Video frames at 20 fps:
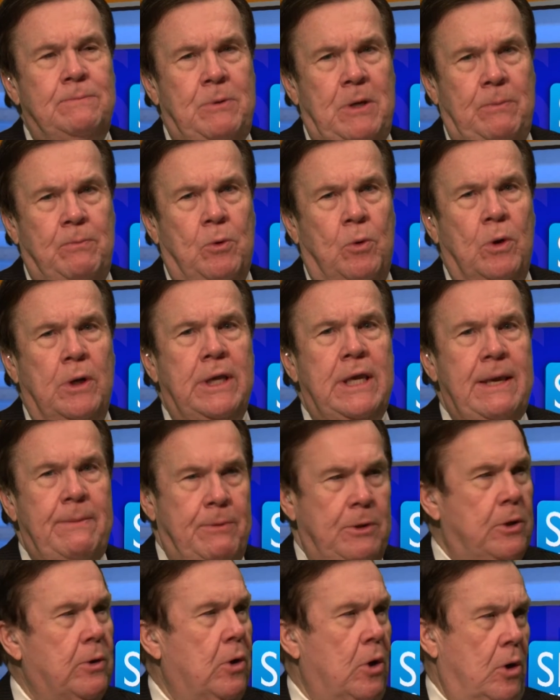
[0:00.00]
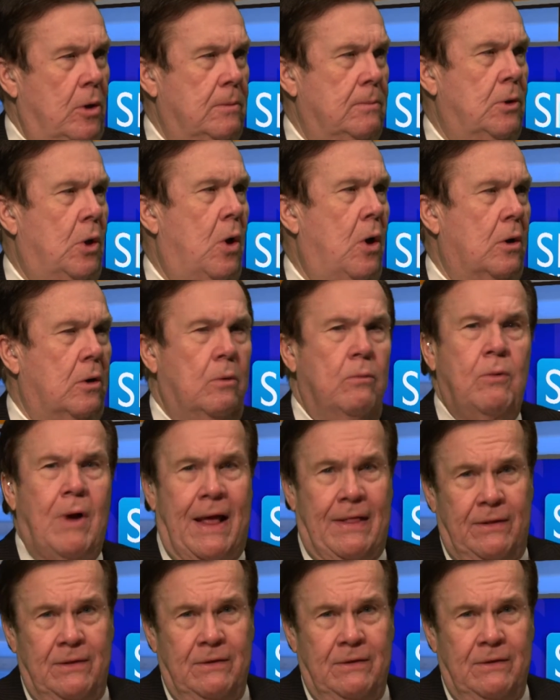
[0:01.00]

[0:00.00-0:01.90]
people are keeping their home longer rather